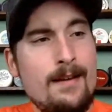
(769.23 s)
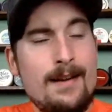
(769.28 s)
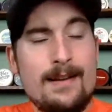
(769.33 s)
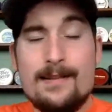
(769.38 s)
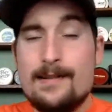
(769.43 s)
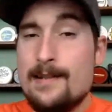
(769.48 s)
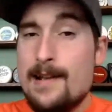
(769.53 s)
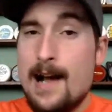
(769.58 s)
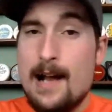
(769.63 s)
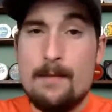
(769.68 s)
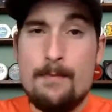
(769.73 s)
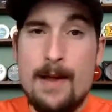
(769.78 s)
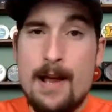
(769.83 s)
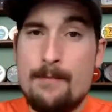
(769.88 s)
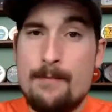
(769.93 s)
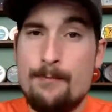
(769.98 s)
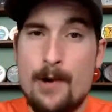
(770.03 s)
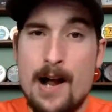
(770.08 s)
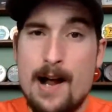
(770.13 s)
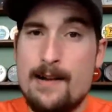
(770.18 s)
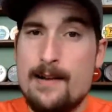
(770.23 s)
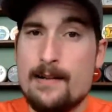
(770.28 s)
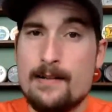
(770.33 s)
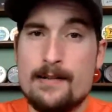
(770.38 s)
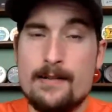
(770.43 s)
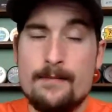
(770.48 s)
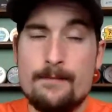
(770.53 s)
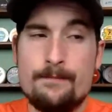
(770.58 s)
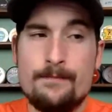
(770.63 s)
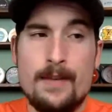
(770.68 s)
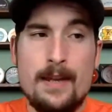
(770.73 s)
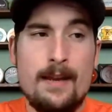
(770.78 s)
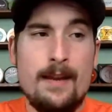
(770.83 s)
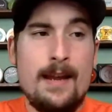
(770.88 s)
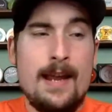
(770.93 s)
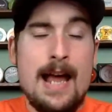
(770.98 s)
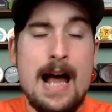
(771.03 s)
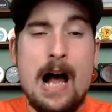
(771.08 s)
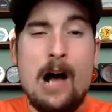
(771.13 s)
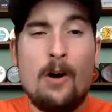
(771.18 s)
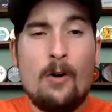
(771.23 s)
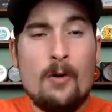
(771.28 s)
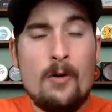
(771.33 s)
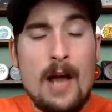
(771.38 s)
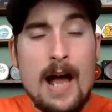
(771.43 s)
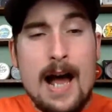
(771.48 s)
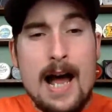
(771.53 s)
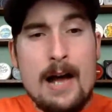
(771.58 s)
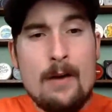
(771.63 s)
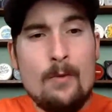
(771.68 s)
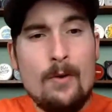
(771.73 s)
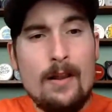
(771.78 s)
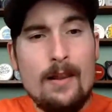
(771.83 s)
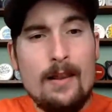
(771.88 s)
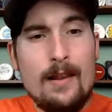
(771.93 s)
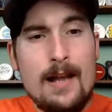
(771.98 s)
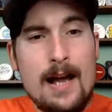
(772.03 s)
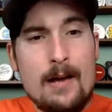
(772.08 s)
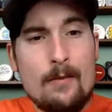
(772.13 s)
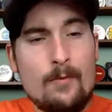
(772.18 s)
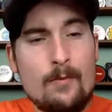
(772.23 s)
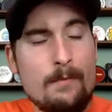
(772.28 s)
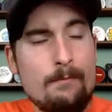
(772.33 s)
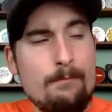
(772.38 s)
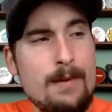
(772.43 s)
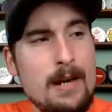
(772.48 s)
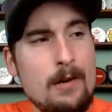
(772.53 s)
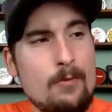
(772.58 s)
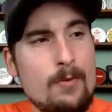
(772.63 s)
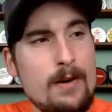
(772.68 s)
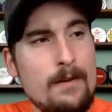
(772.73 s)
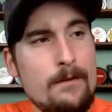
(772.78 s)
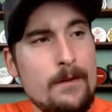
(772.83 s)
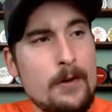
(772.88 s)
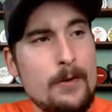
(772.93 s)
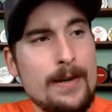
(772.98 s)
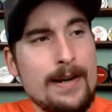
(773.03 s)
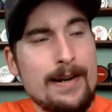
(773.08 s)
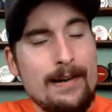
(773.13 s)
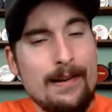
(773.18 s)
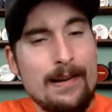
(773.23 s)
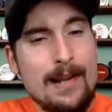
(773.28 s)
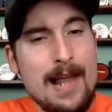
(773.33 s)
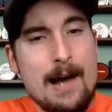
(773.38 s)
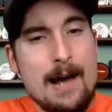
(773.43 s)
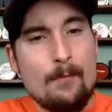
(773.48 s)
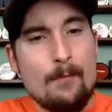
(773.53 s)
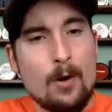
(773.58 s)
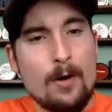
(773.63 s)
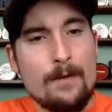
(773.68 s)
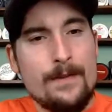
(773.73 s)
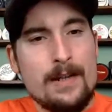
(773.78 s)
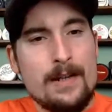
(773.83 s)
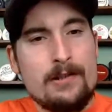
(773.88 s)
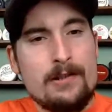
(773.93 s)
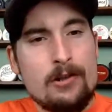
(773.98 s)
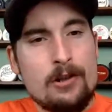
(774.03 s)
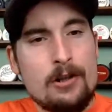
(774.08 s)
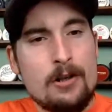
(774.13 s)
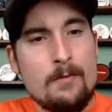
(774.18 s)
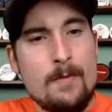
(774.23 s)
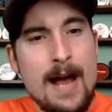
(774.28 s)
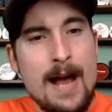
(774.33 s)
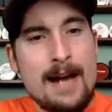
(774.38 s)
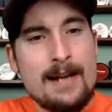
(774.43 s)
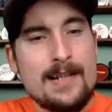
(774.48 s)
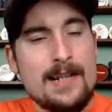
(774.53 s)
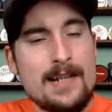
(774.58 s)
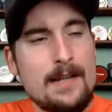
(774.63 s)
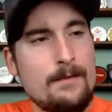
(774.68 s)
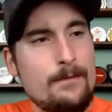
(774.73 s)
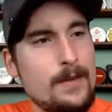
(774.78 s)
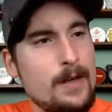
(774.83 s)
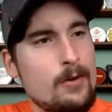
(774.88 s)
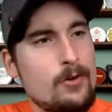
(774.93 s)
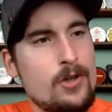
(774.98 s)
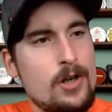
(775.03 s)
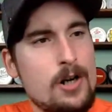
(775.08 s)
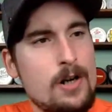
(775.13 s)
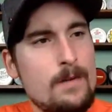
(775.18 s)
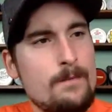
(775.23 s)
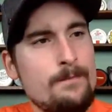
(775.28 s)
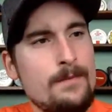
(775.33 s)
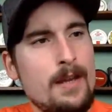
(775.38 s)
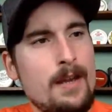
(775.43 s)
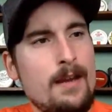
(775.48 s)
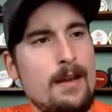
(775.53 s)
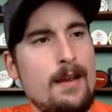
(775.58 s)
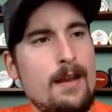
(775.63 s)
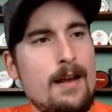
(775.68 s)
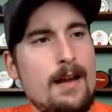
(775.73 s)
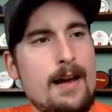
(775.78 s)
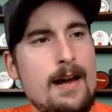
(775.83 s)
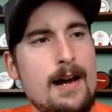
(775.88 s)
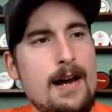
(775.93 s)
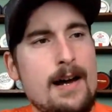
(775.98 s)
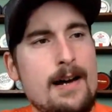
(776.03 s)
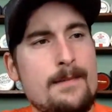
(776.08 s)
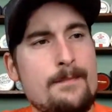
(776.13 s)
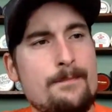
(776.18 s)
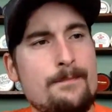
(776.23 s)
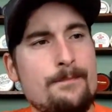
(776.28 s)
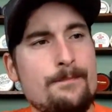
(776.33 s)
it's not a bad product. I will be reviewing a lot more of these chew bags in the future. I